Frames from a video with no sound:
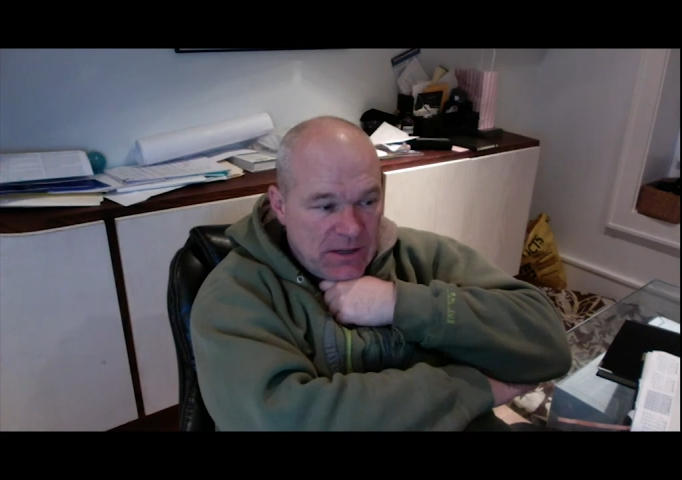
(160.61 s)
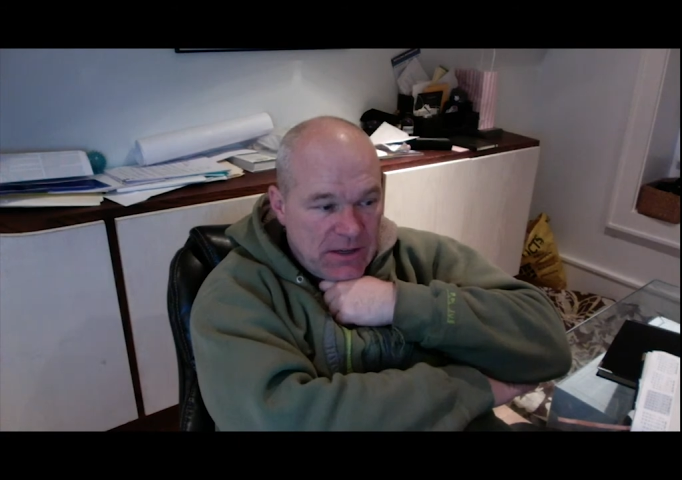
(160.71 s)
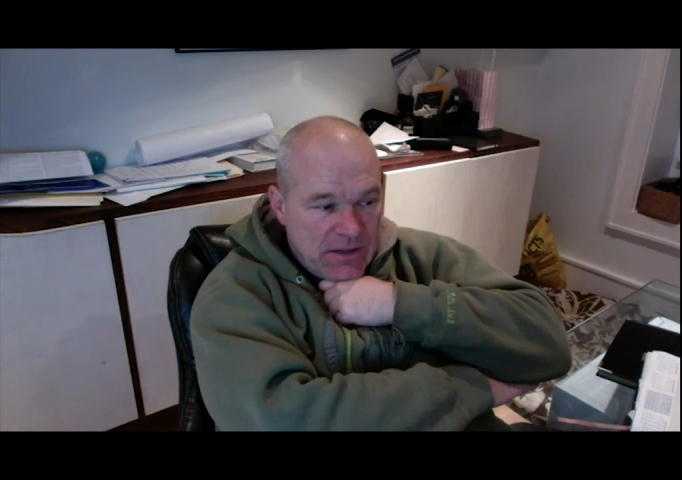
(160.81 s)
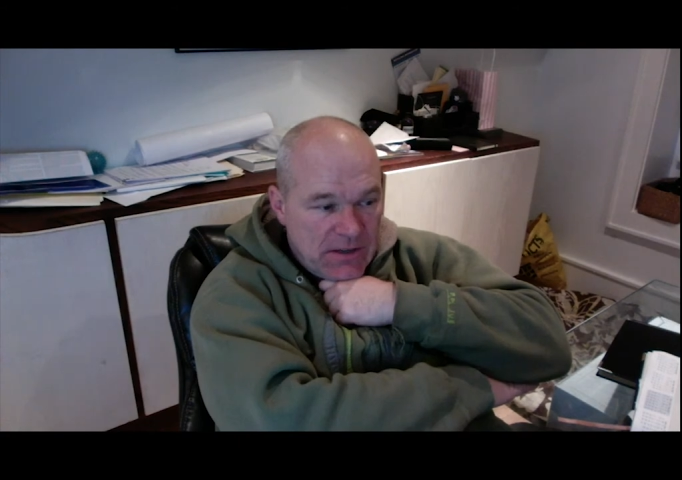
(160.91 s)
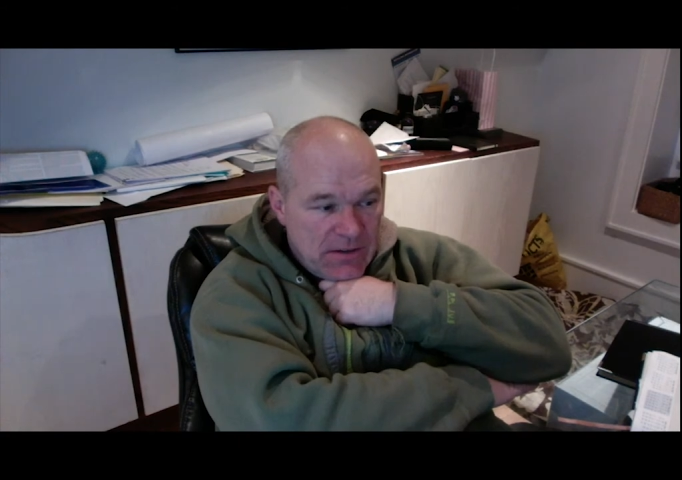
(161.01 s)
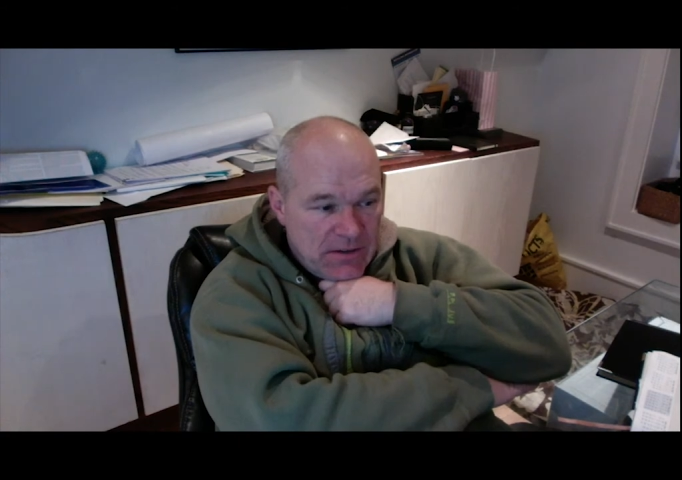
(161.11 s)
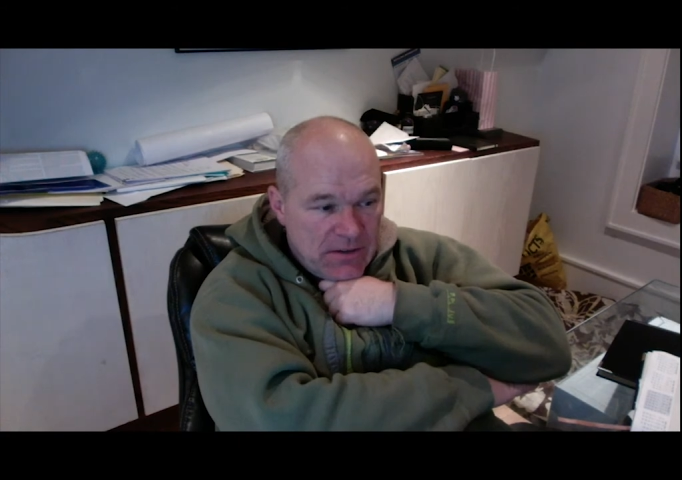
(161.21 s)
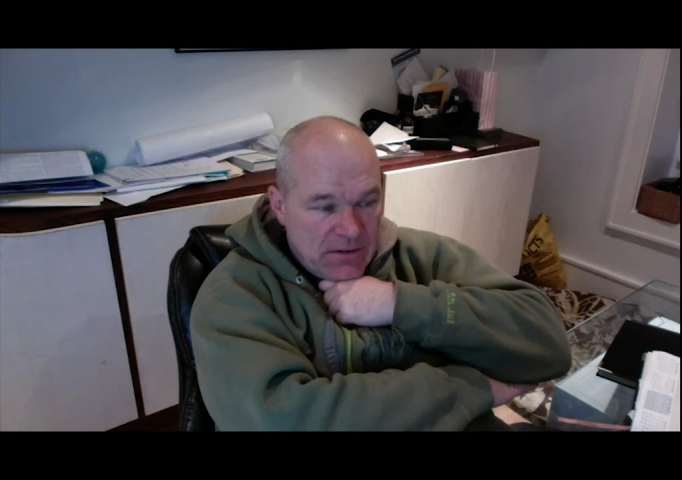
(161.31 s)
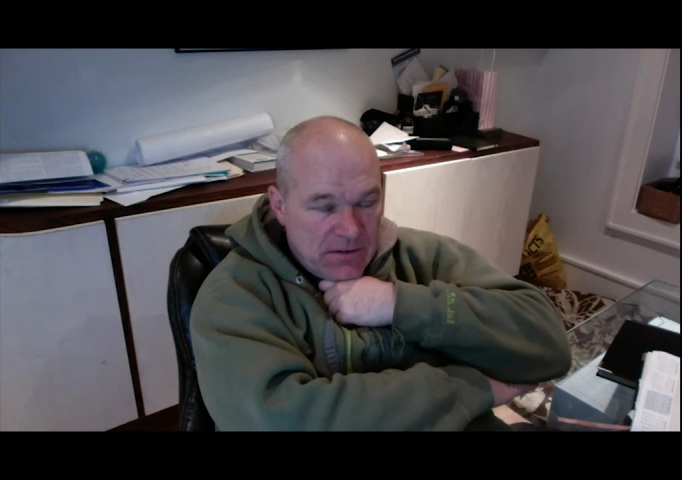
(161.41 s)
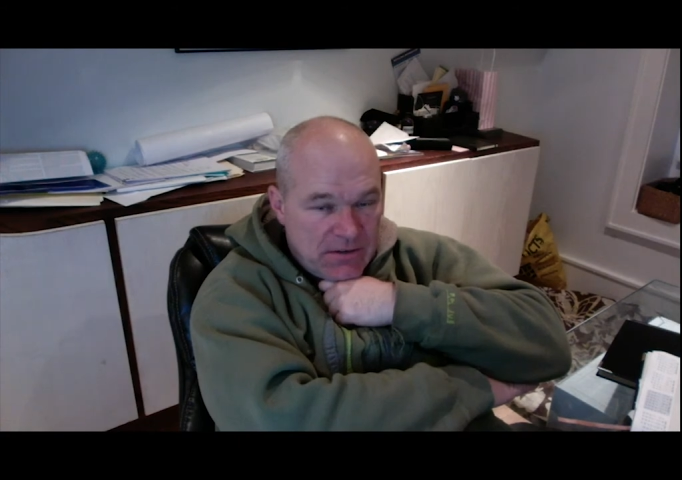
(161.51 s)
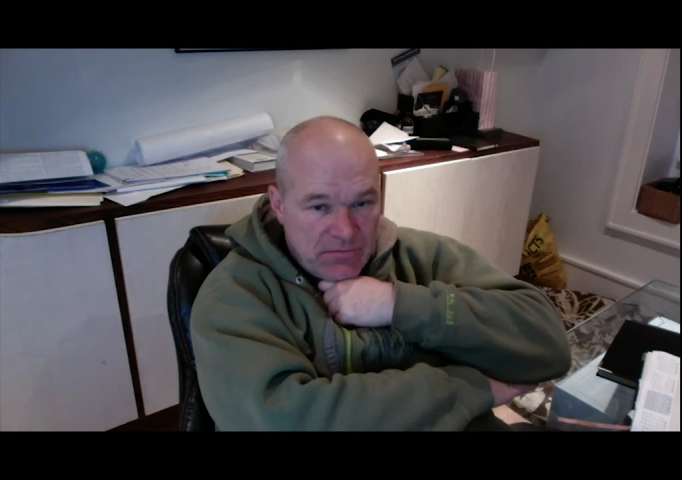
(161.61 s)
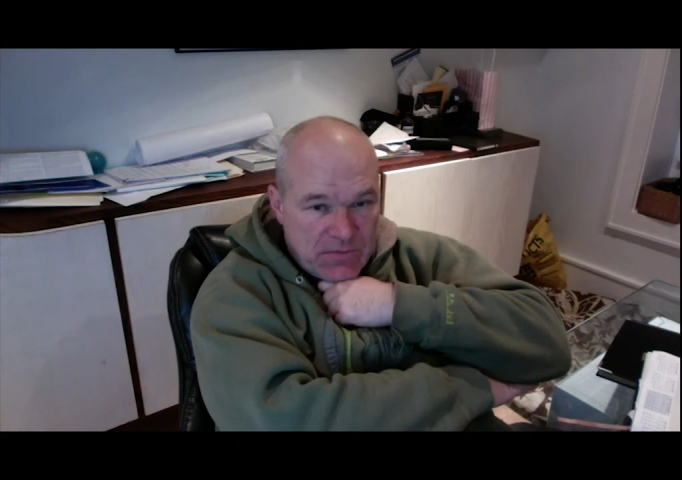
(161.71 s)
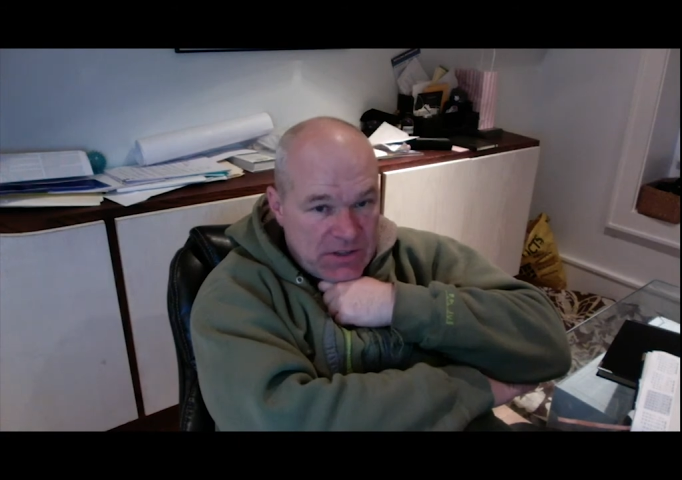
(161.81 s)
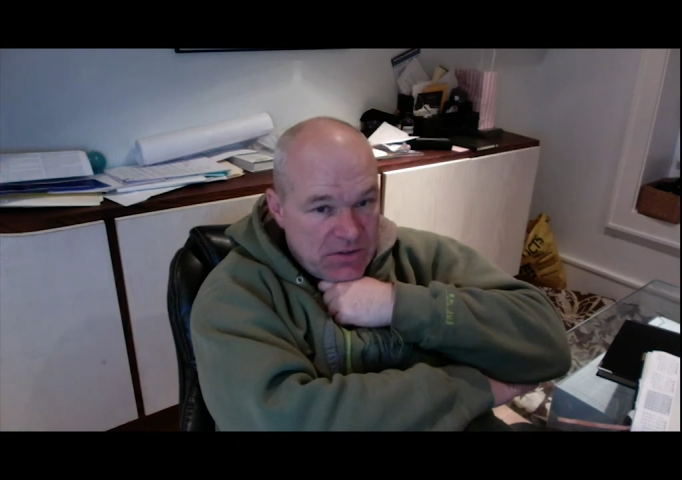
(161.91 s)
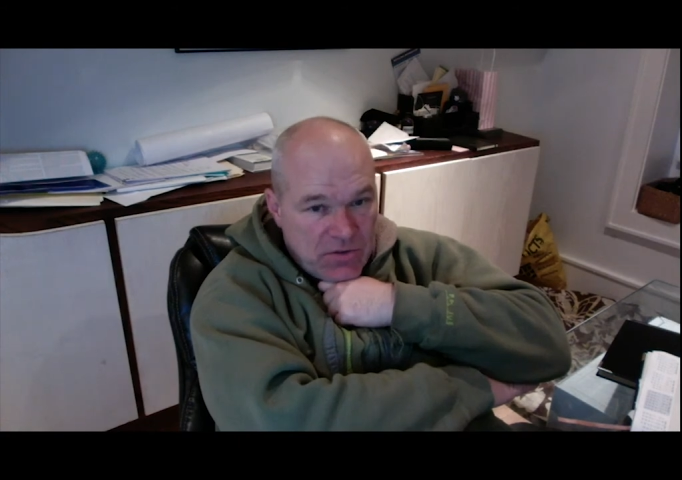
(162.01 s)
And
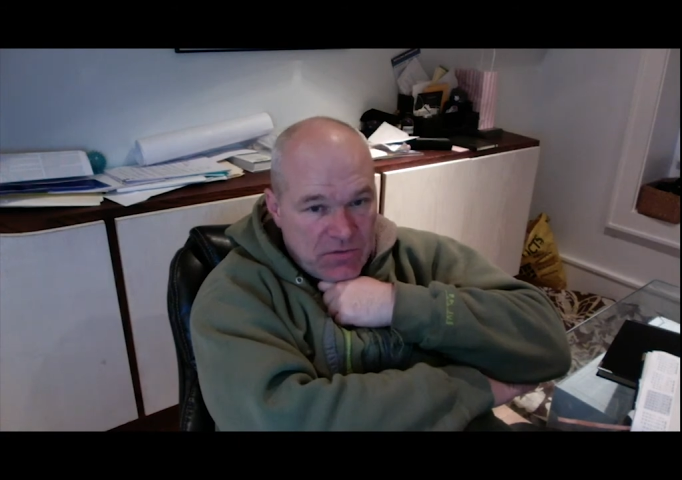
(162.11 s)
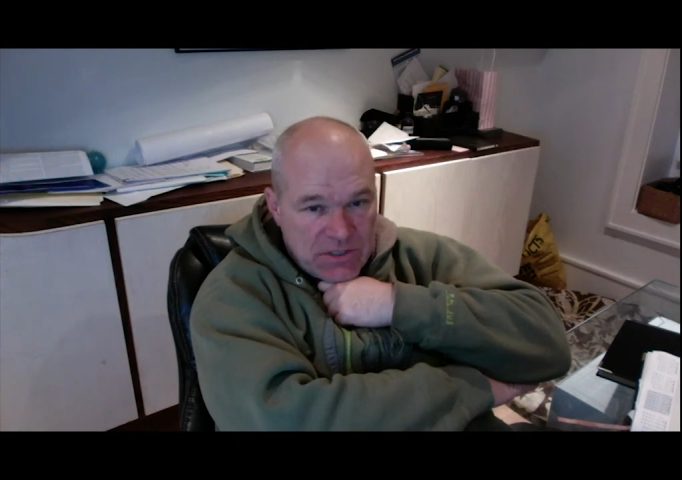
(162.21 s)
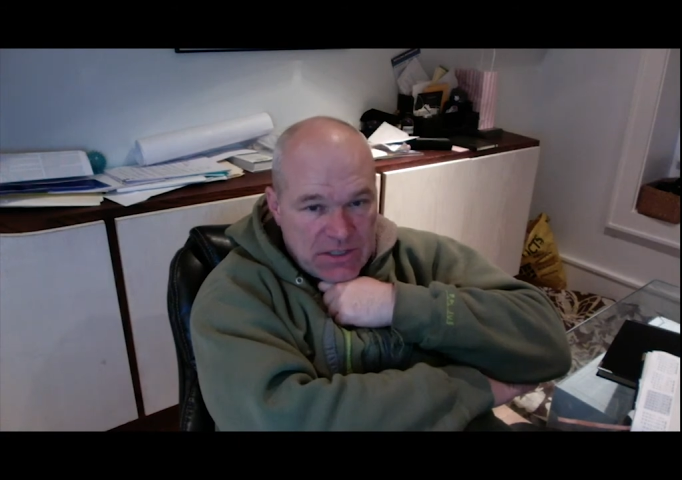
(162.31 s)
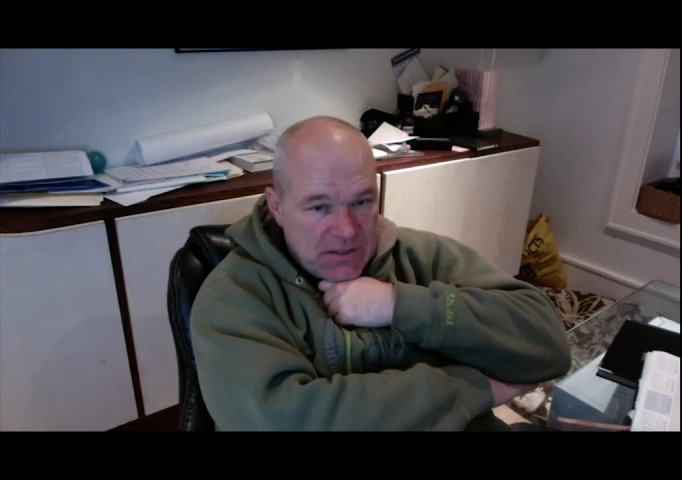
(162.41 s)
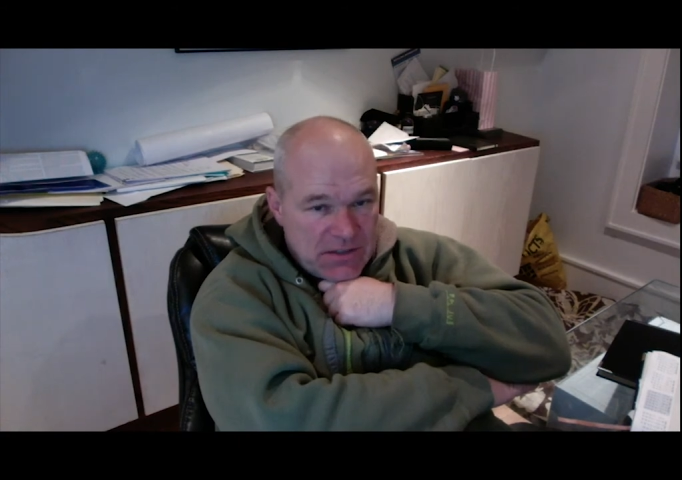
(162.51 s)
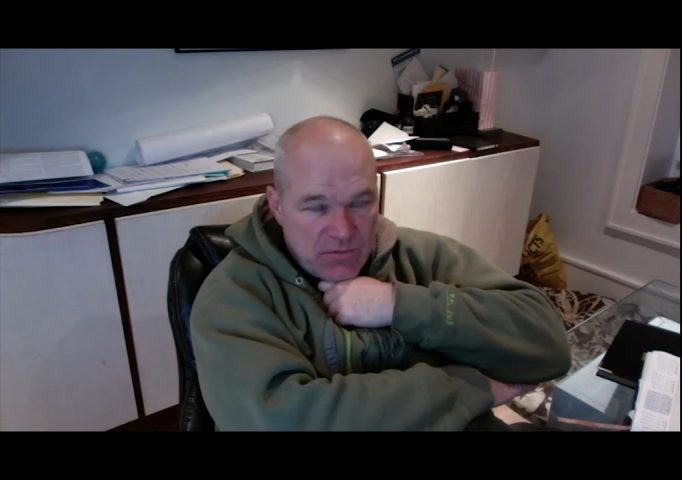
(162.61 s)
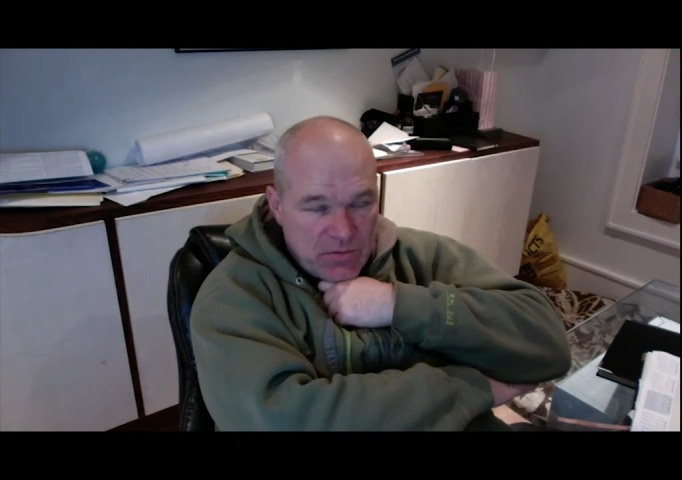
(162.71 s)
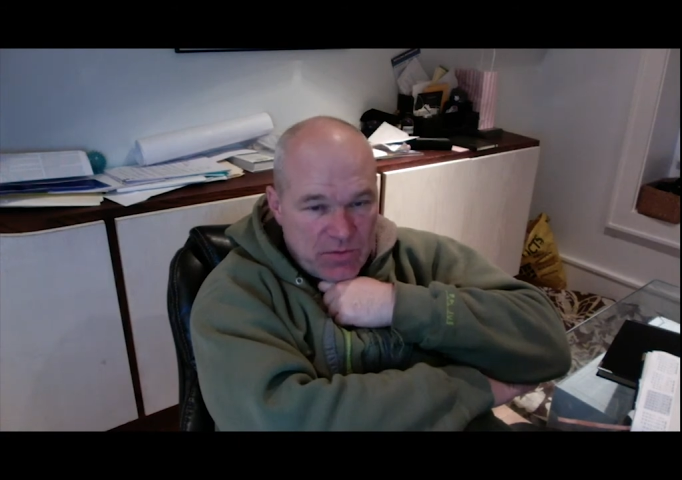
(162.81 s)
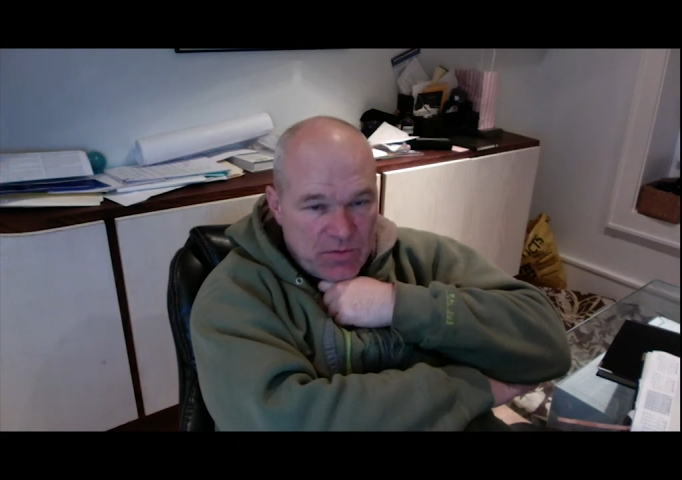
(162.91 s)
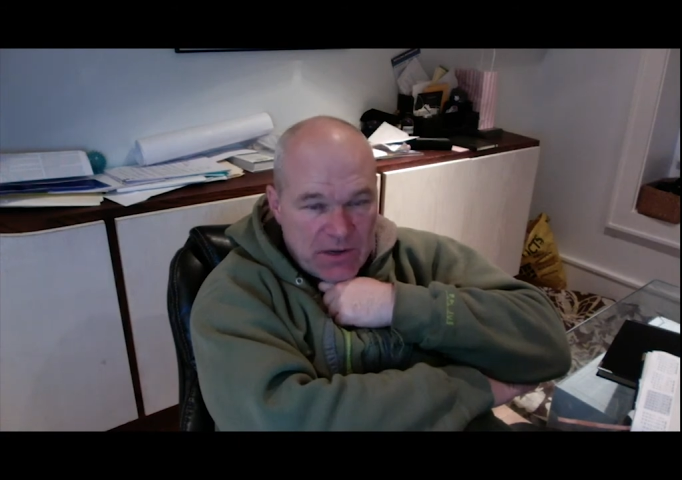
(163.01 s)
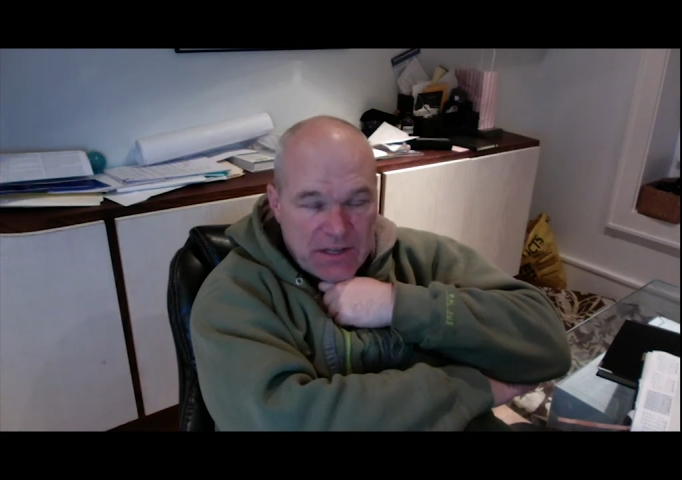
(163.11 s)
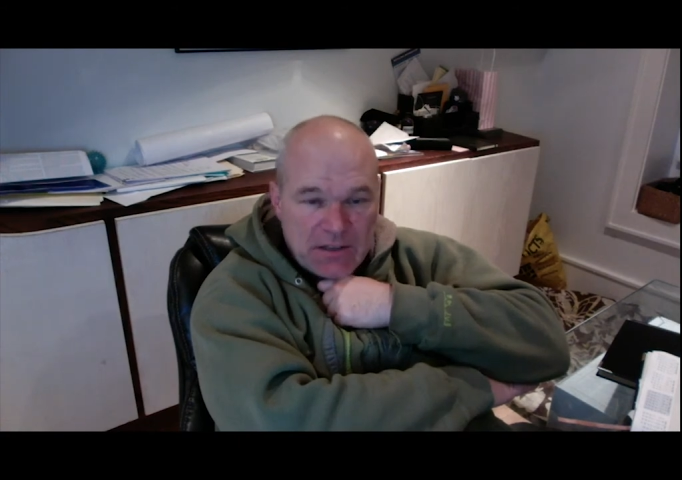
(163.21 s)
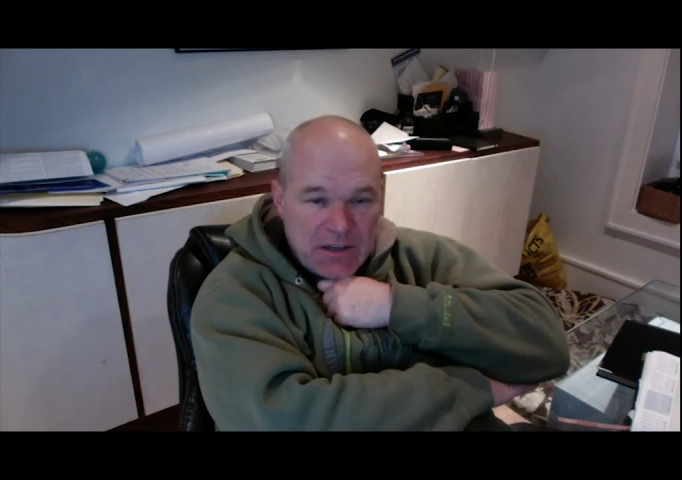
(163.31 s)
as I always said, There Will Be Blood